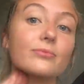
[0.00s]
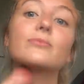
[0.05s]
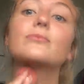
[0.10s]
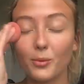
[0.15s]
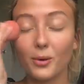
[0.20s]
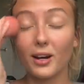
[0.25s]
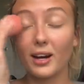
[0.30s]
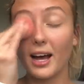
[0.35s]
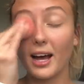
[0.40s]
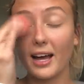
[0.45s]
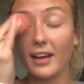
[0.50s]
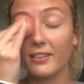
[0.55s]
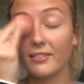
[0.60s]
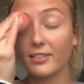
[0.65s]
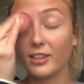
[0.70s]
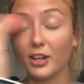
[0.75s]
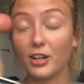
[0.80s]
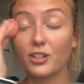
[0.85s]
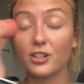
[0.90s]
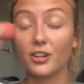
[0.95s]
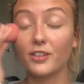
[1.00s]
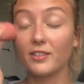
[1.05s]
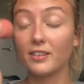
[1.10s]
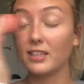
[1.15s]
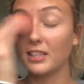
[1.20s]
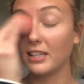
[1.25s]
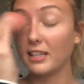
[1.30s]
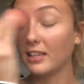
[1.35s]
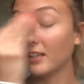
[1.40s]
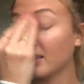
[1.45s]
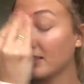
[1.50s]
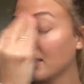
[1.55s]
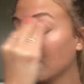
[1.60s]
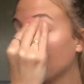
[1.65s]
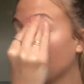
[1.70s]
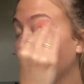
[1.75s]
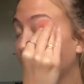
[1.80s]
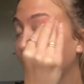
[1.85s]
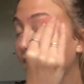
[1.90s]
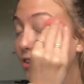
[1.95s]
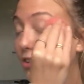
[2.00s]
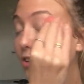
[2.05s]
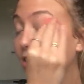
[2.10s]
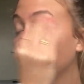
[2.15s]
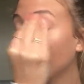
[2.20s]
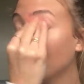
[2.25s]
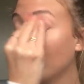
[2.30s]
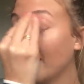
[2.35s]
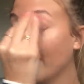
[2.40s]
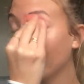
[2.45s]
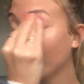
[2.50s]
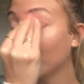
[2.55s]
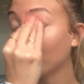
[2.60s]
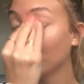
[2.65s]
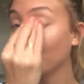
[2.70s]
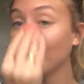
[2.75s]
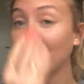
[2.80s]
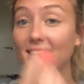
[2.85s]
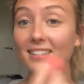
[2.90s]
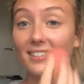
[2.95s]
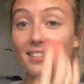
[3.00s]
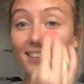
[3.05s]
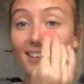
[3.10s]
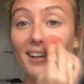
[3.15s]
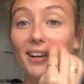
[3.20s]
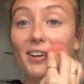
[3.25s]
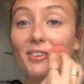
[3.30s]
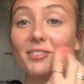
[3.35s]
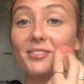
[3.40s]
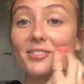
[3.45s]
What I have learned over the years is that you can never blend enough.